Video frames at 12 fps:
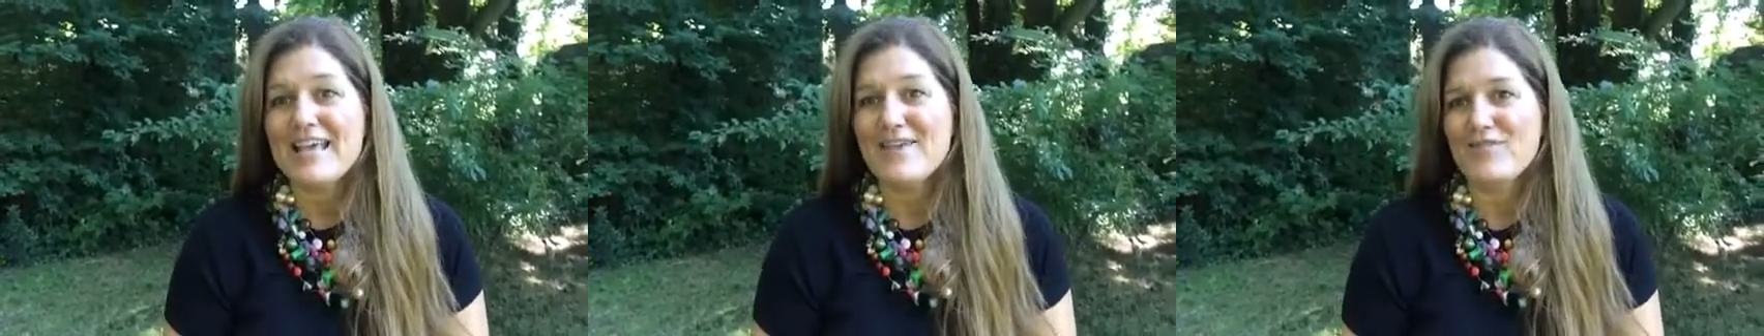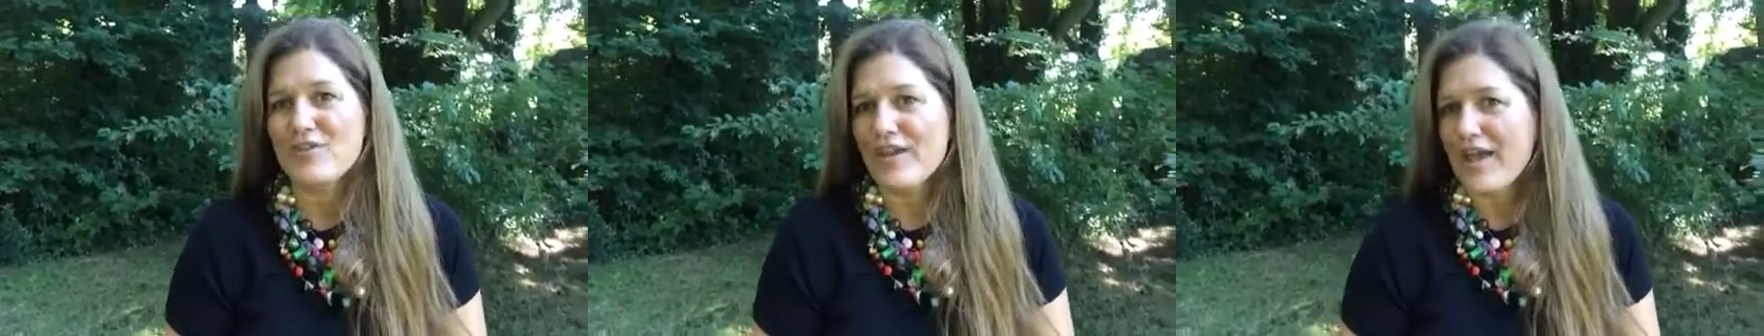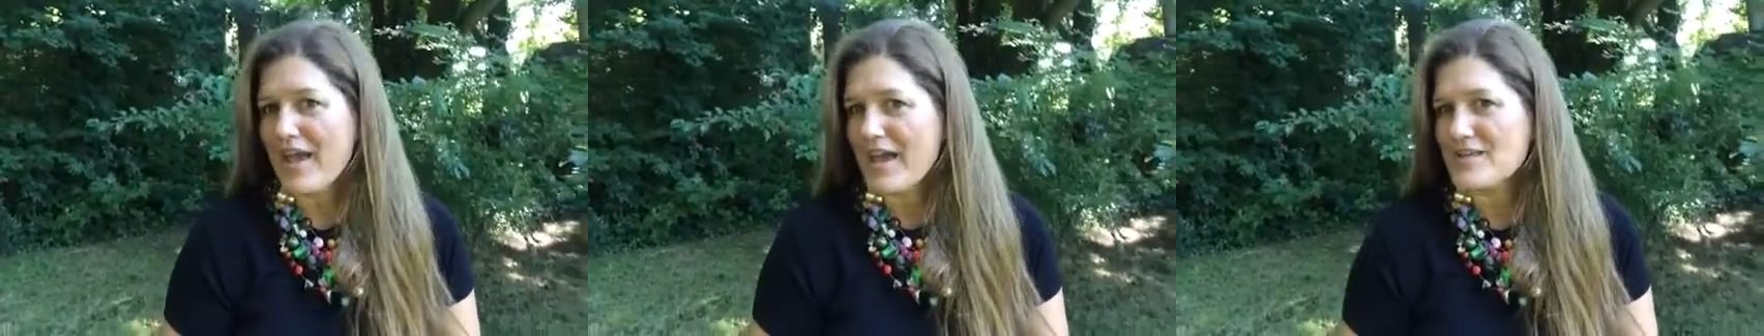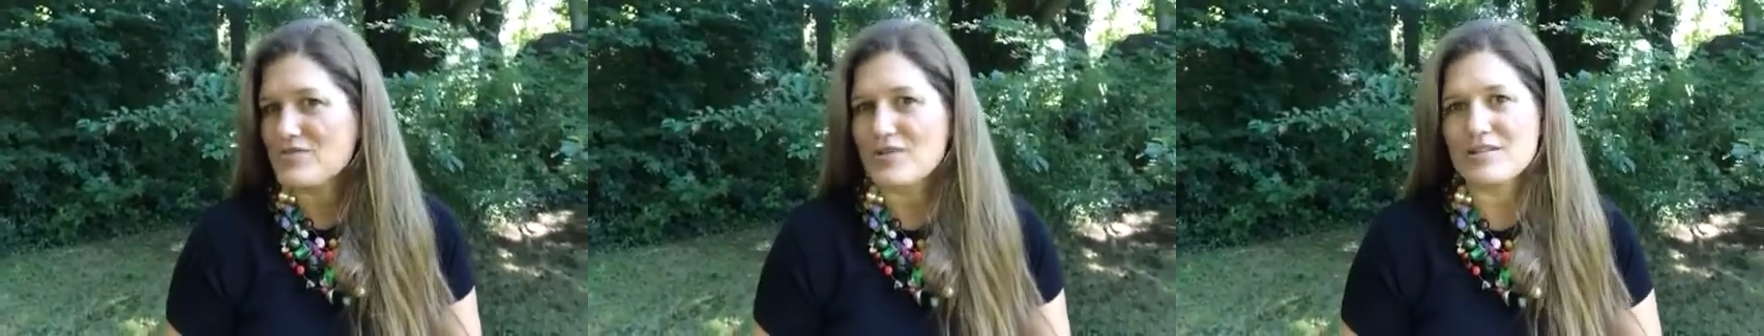If you
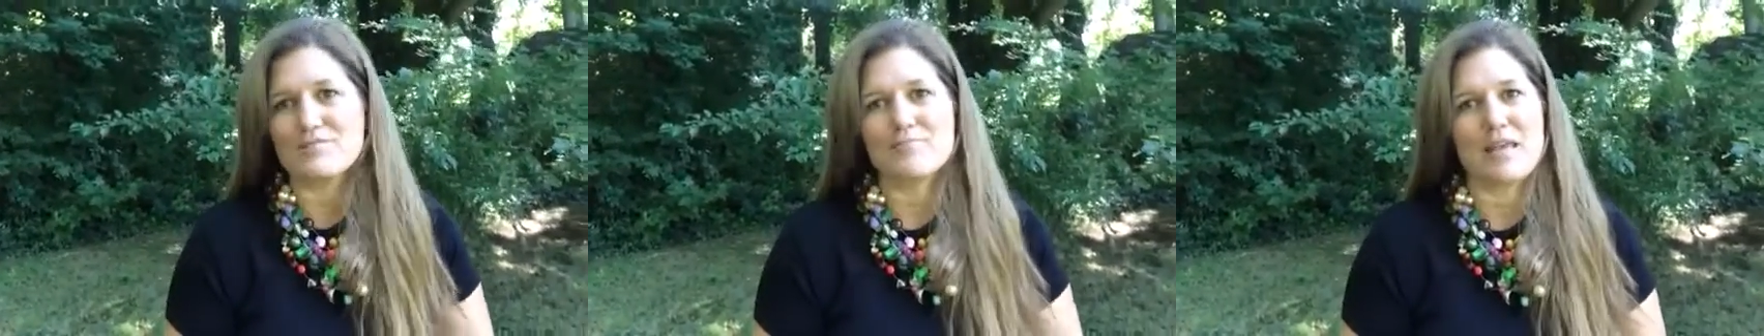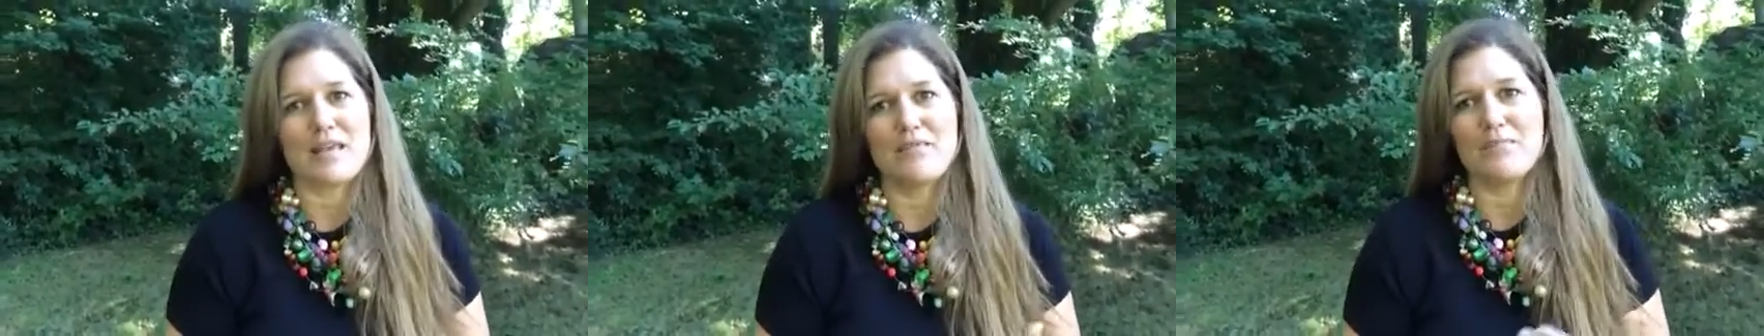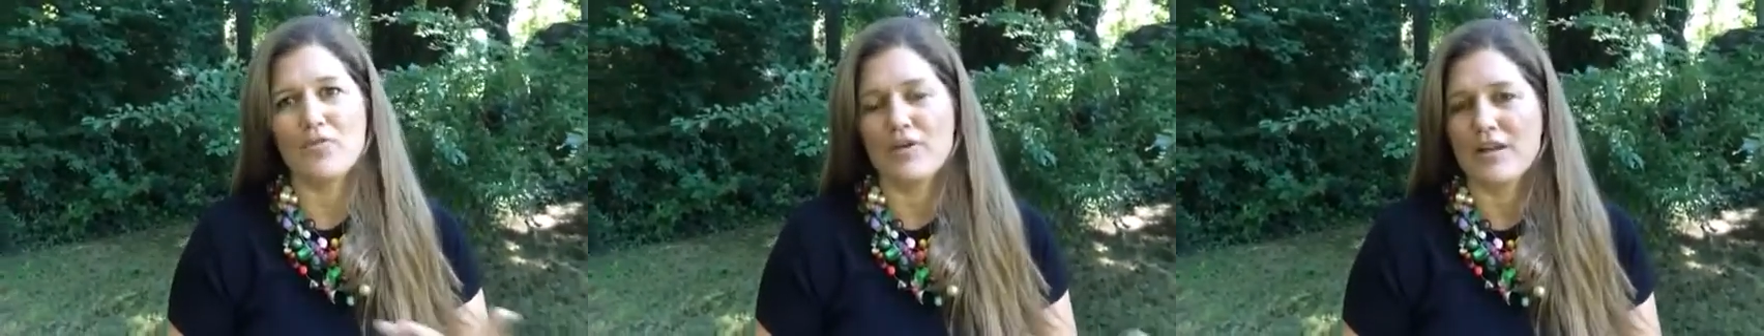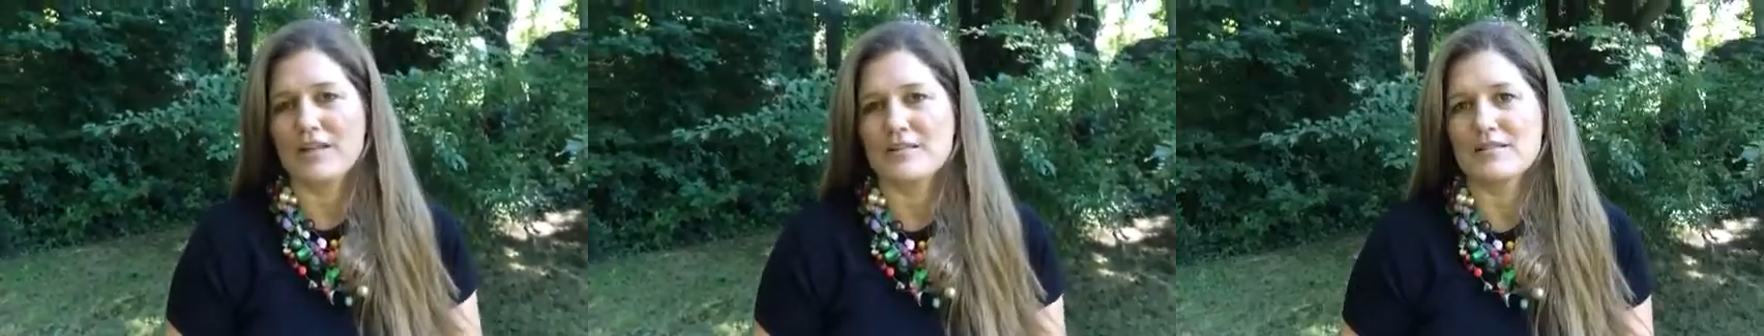can, do as many
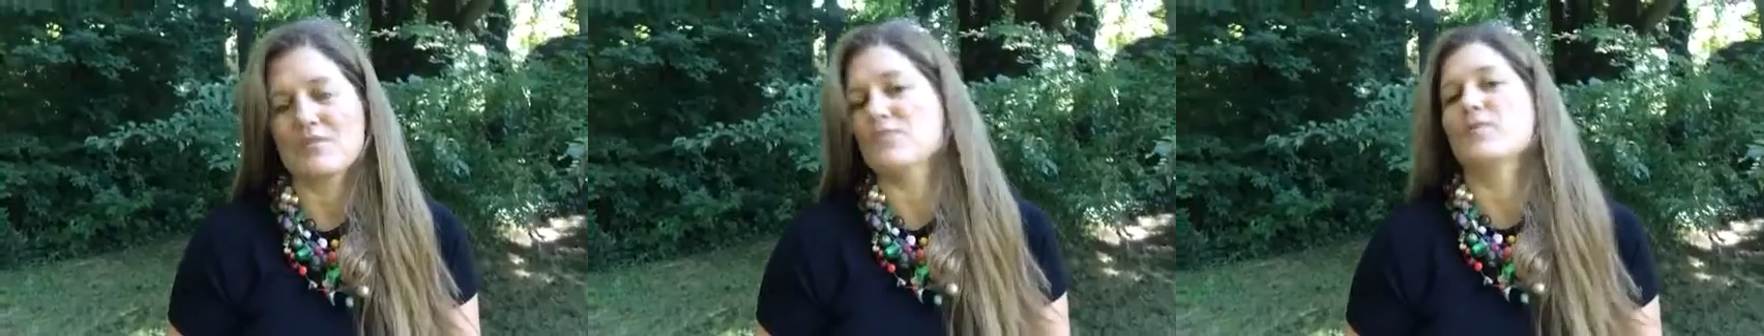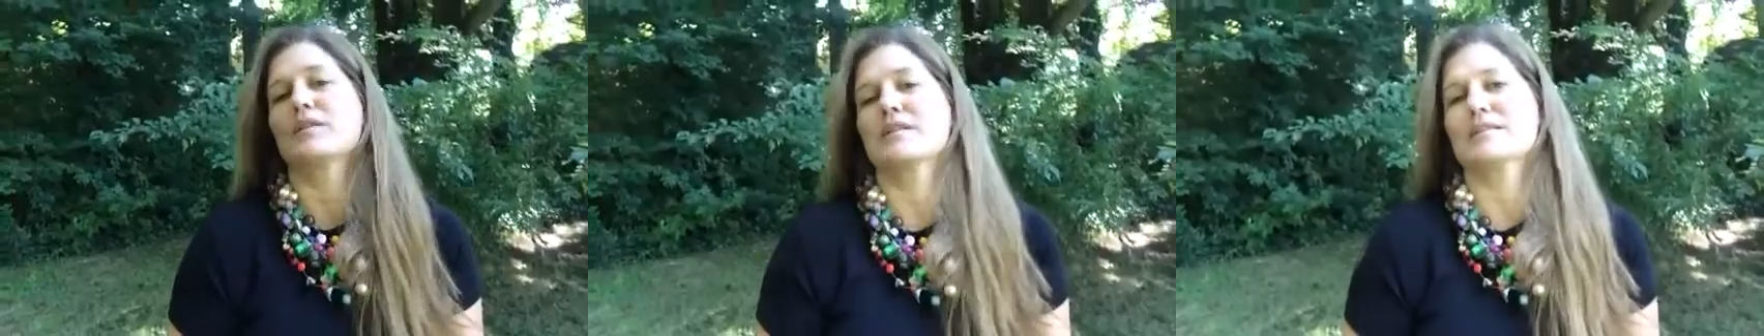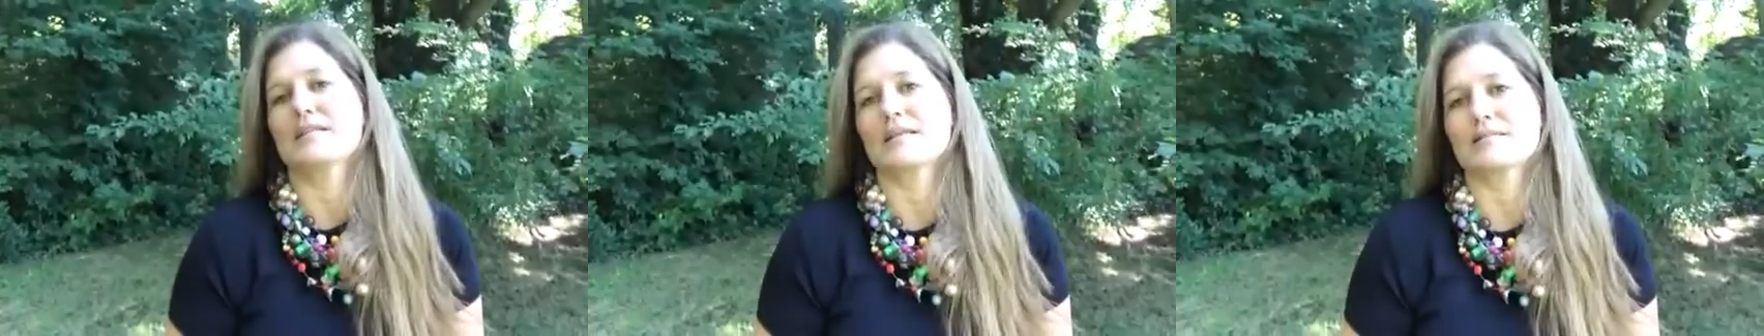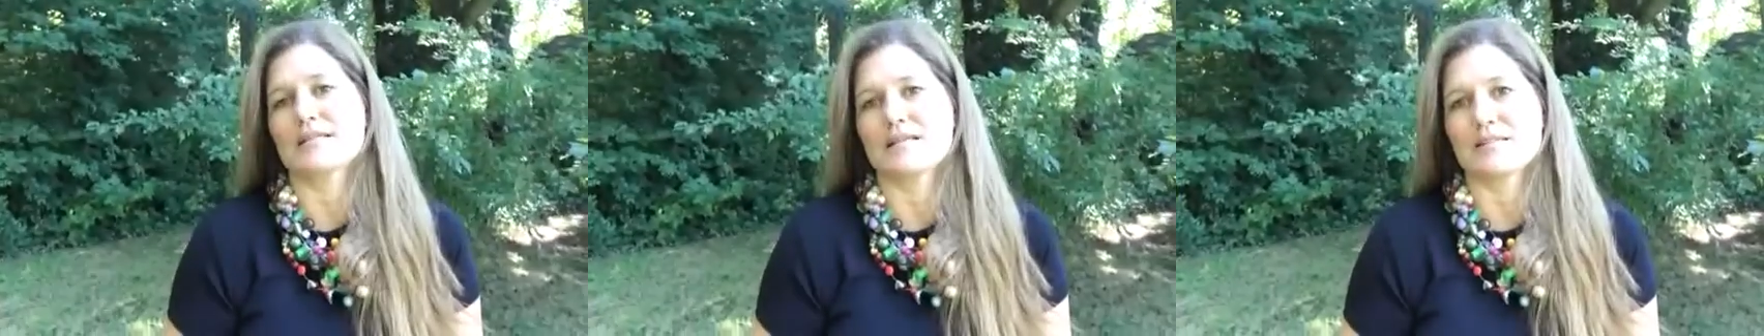mornings with this
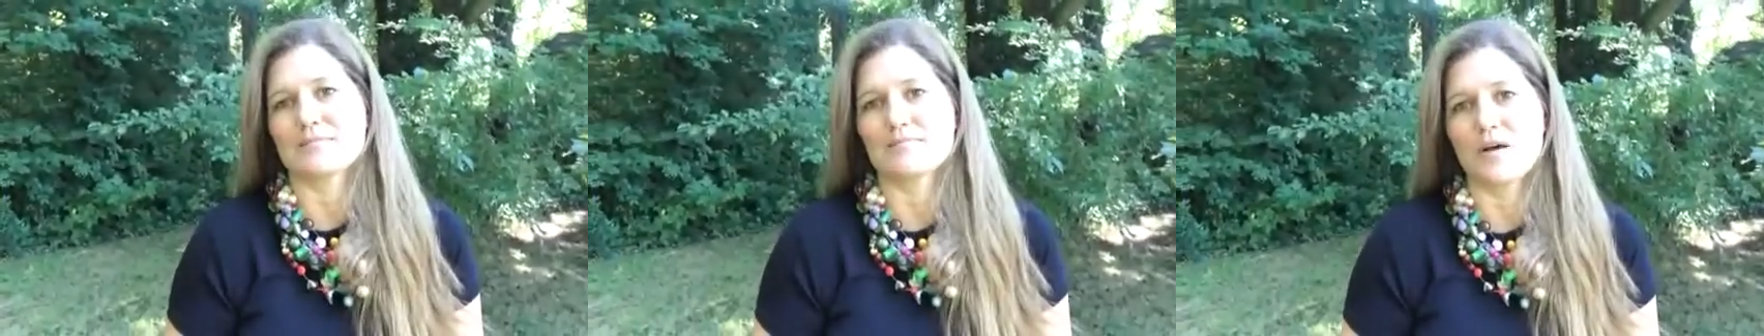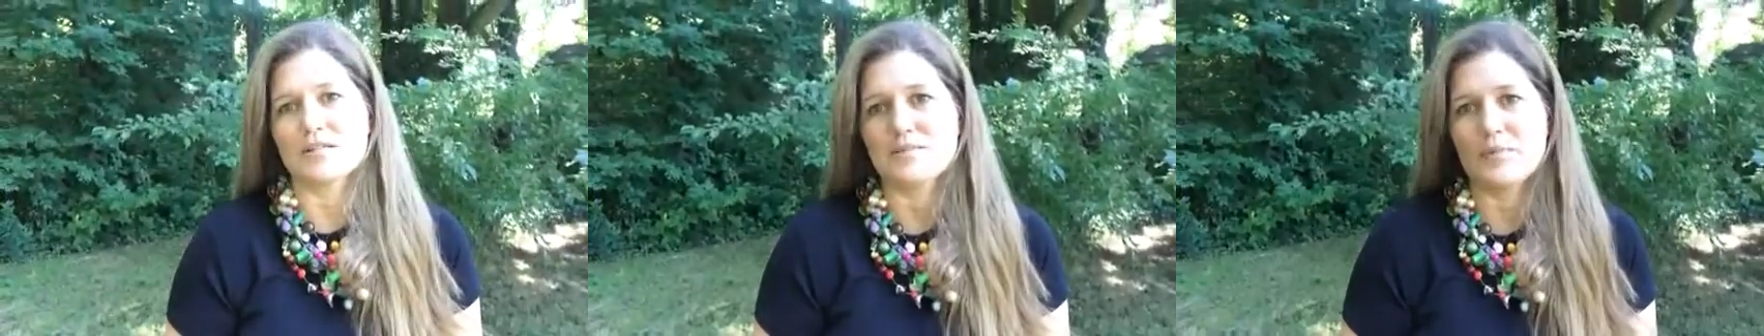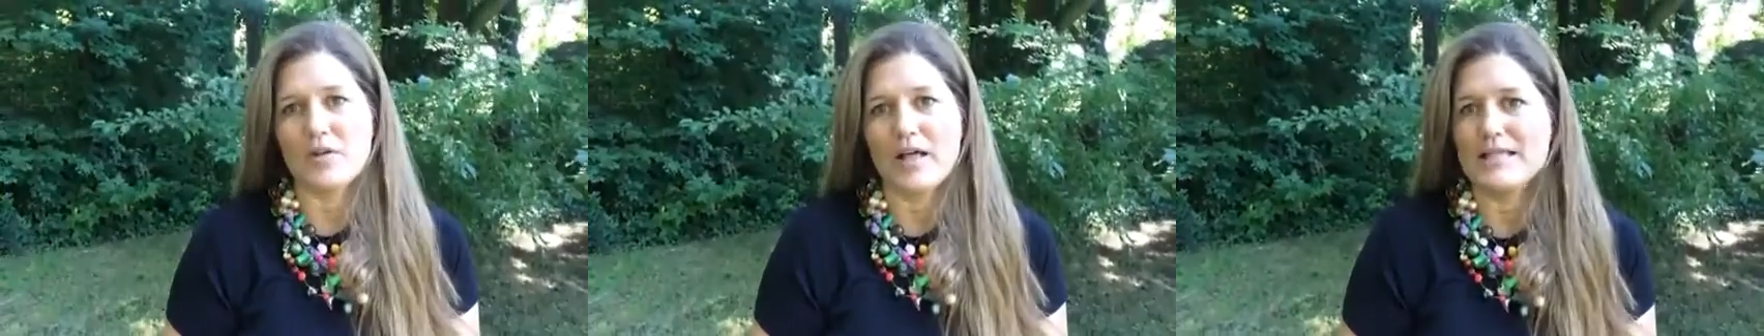exercise as possible,